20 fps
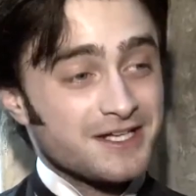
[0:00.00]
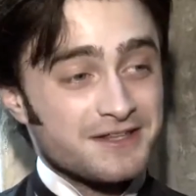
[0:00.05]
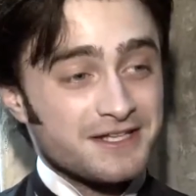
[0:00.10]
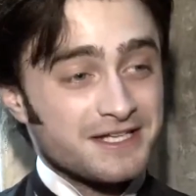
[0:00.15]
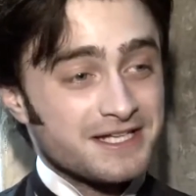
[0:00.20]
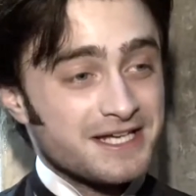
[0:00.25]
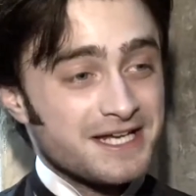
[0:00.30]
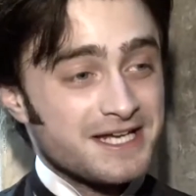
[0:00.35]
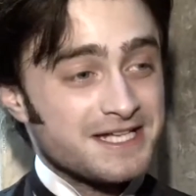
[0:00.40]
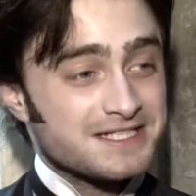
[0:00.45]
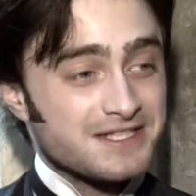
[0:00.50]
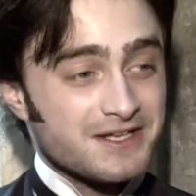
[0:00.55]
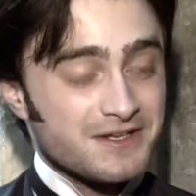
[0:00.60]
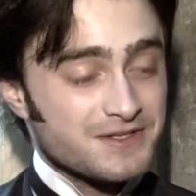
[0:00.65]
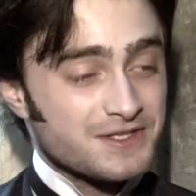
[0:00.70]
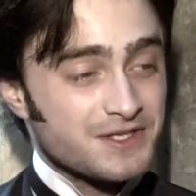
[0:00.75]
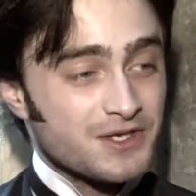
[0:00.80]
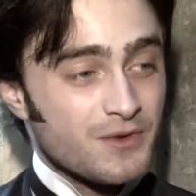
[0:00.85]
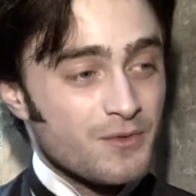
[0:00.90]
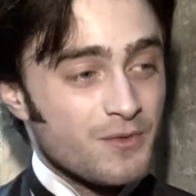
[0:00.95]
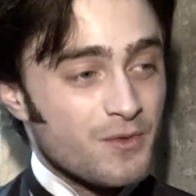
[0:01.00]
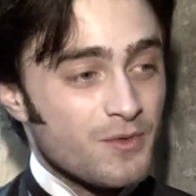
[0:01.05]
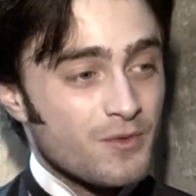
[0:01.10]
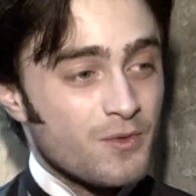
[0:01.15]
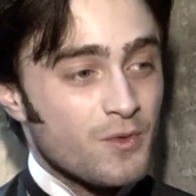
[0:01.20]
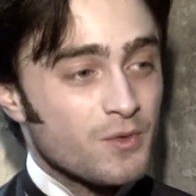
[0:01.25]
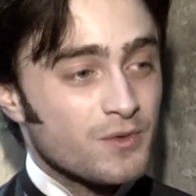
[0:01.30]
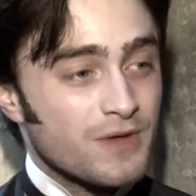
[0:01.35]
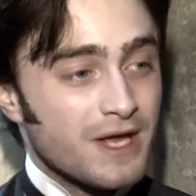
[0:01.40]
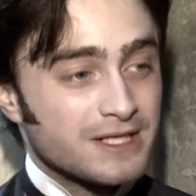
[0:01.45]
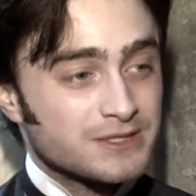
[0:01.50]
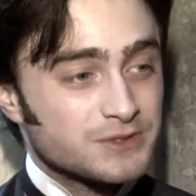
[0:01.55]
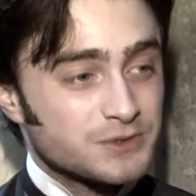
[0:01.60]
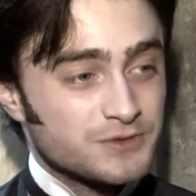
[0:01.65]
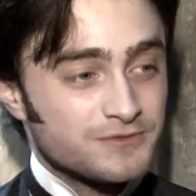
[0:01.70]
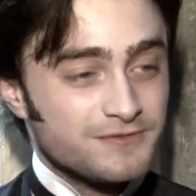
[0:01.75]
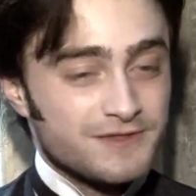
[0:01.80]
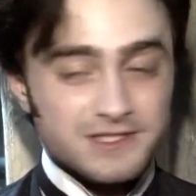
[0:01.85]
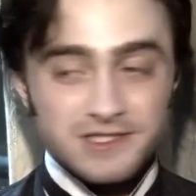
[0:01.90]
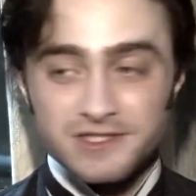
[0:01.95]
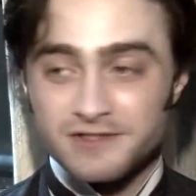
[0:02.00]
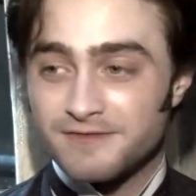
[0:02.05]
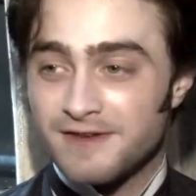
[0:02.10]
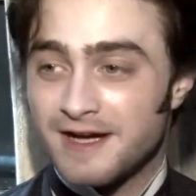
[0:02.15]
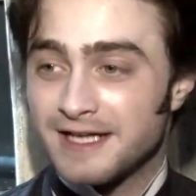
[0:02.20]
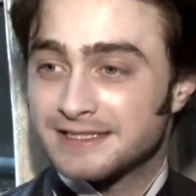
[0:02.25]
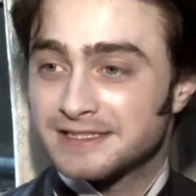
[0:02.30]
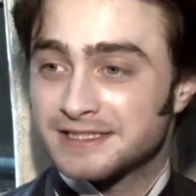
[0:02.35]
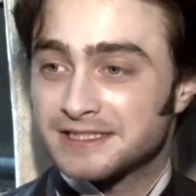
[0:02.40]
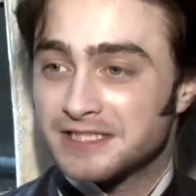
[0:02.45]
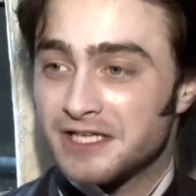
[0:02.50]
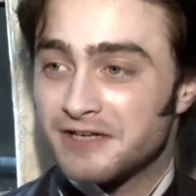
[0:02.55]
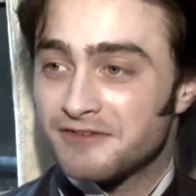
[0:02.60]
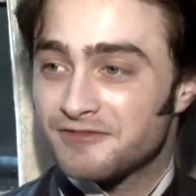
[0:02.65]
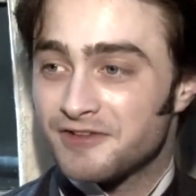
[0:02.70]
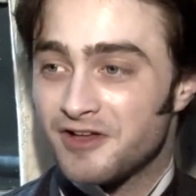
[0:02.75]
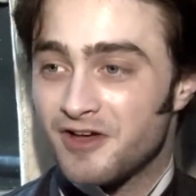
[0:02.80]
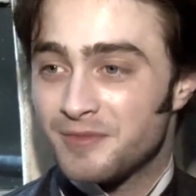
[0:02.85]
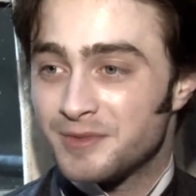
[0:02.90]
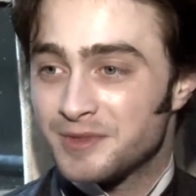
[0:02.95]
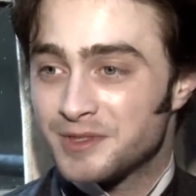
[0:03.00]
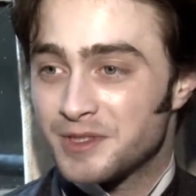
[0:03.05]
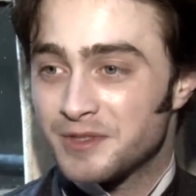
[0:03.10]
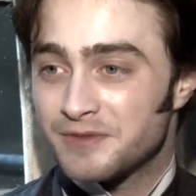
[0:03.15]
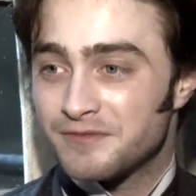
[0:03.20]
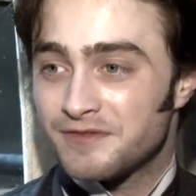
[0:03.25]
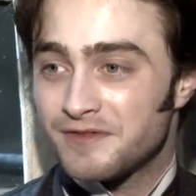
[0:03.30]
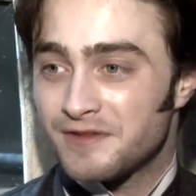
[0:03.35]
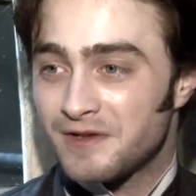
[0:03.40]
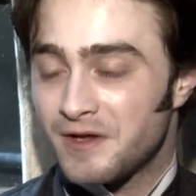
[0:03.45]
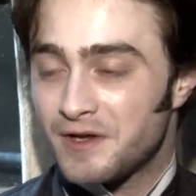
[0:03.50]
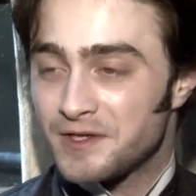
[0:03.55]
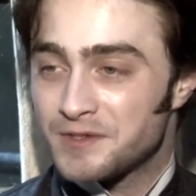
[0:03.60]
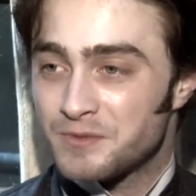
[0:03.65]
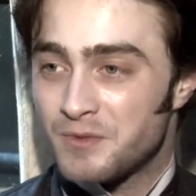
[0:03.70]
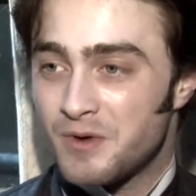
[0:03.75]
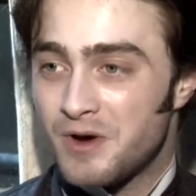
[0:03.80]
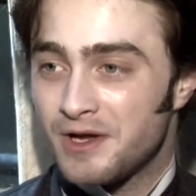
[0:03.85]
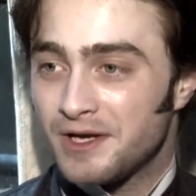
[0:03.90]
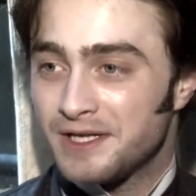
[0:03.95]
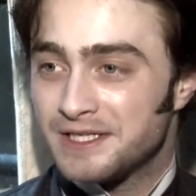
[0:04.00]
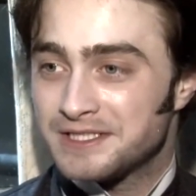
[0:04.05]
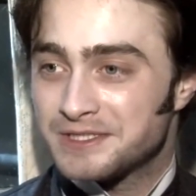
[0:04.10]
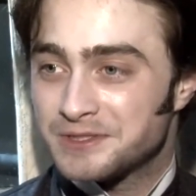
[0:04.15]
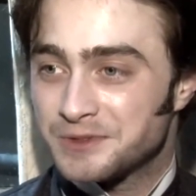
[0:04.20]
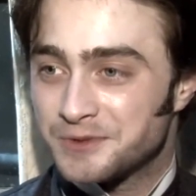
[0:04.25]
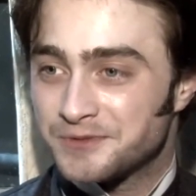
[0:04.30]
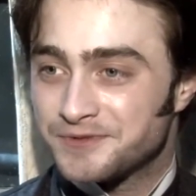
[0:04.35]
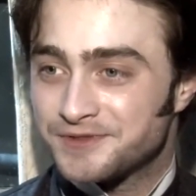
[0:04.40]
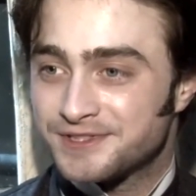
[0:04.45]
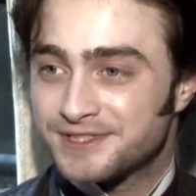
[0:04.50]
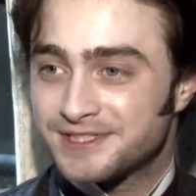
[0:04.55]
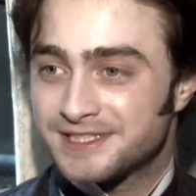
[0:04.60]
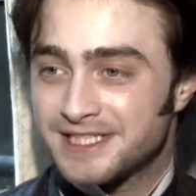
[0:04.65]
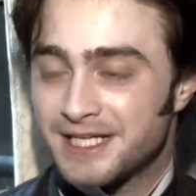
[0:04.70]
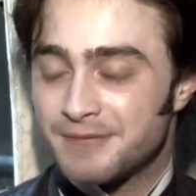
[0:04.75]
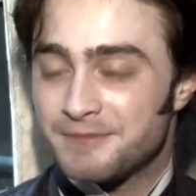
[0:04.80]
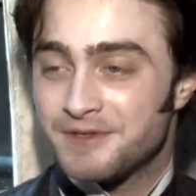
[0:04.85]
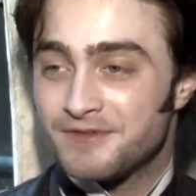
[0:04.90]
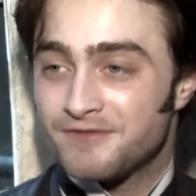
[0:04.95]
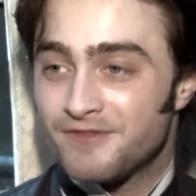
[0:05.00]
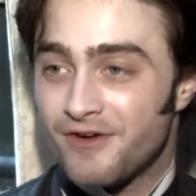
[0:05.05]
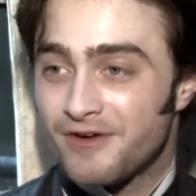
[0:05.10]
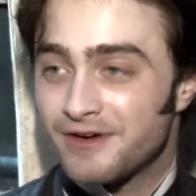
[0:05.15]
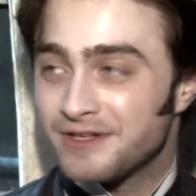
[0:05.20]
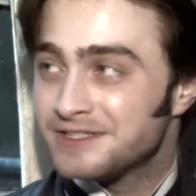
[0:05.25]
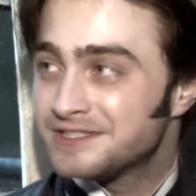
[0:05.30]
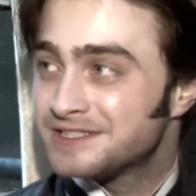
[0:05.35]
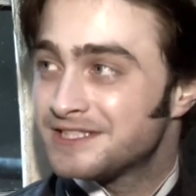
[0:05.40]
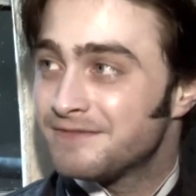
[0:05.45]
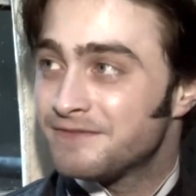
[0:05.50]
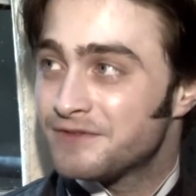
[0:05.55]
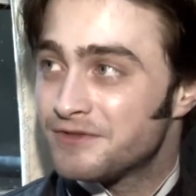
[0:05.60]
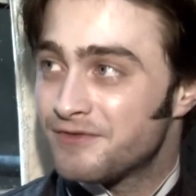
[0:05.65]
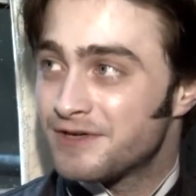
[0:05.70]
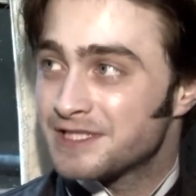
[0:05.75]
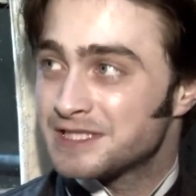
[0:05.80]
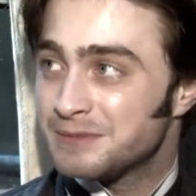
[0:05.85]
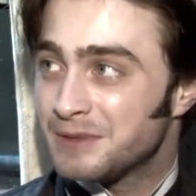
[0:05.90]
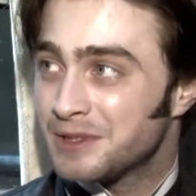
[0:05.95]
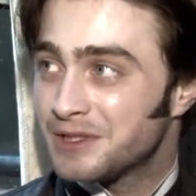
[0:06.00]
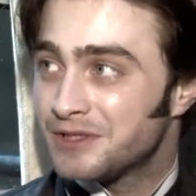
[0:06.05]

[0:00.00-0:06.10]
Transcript: think it is, you know, all that sort of visual effects stuff that I've been doing for the last while has sort of set me in very good stead for the rest of my